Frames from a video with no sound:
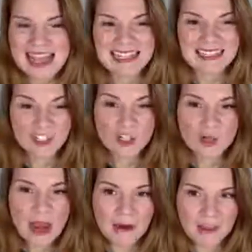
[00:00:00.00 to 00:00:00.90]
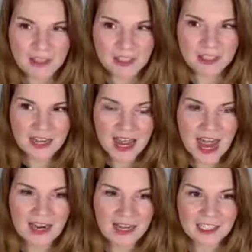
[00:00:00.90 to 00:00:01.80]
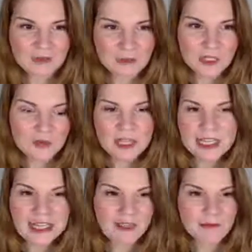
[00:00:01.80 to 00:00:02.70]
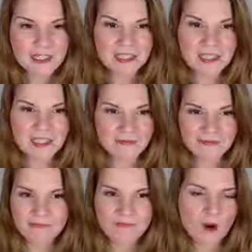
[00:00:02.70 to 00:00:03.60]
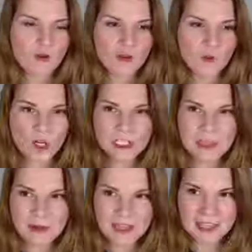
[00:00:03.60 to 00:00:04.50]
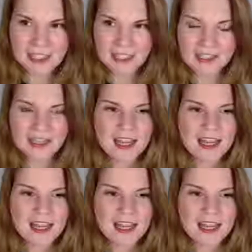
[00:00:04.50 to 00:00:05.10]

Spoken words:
And in the 2 hours, I hadn't been tweaking and messing and overworking my things.